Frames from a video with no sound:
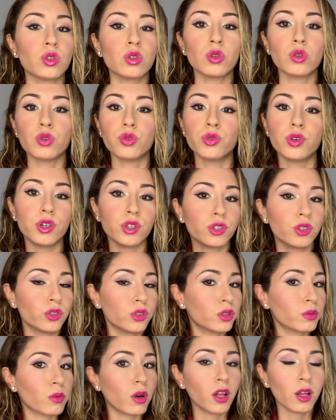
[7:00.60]
to
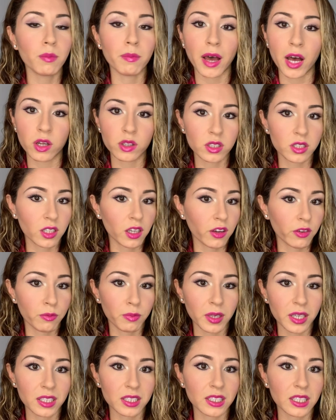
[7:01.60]
small amounts of
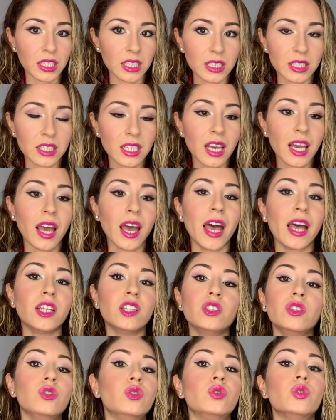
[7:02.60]
pieces,
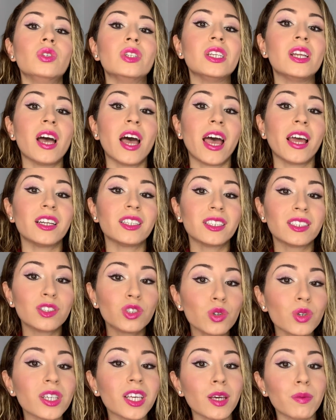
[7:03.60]
and do, and
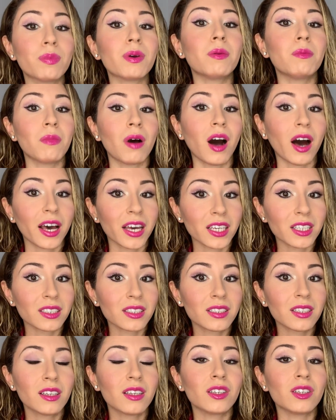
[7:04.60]
do keep in
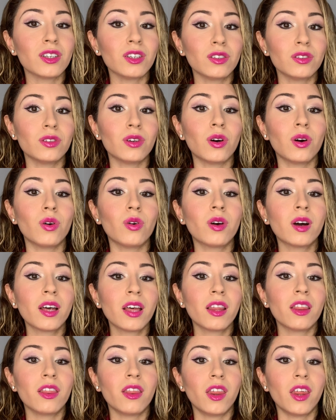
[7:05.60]
mind, you know,
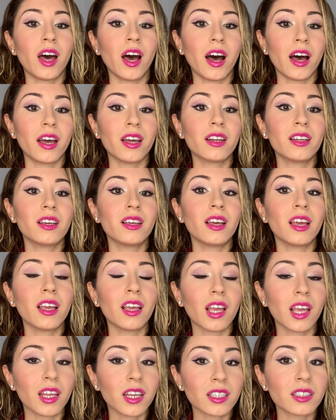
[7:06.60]
that
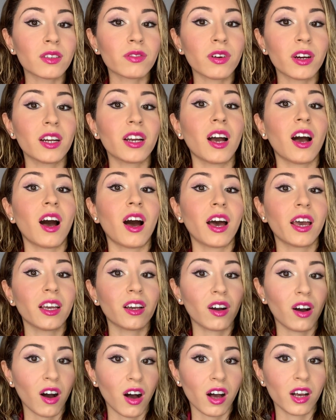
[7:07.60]
it is a very
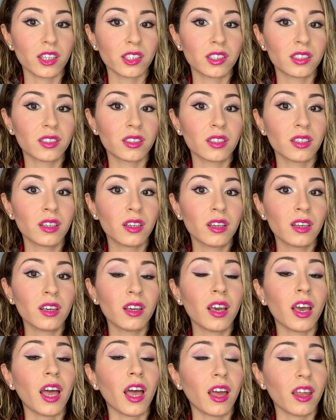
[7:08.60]
high cost
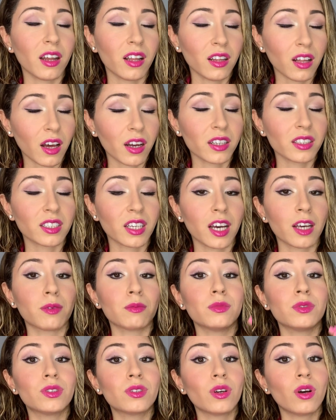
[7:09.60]
and a lot of
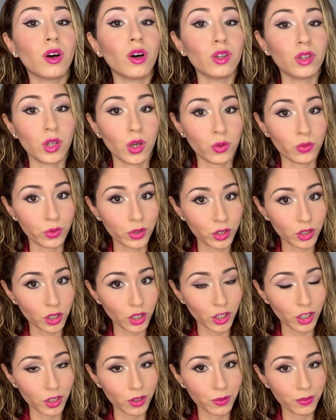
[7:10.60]
times a low
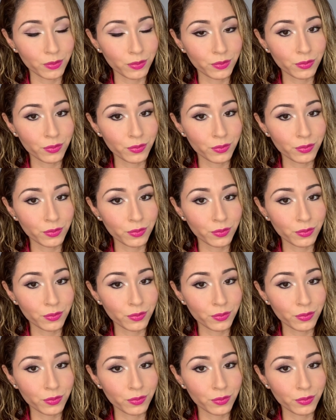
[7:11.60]
return.